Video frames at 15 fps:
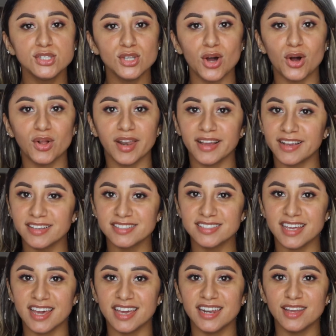So like I
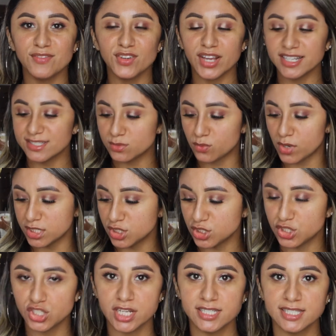said, if you guys want to
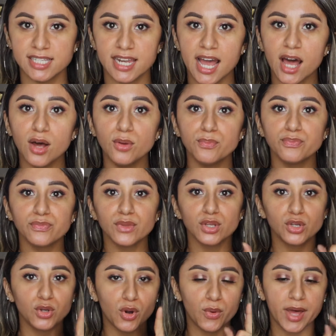test it out,
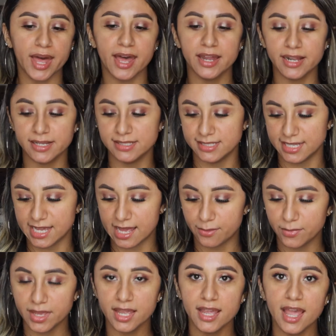go ahead and DM
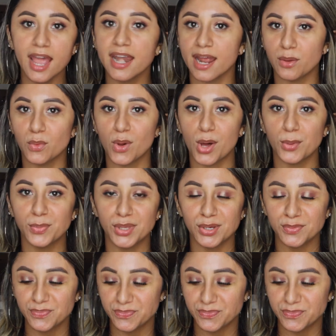me and I will help you.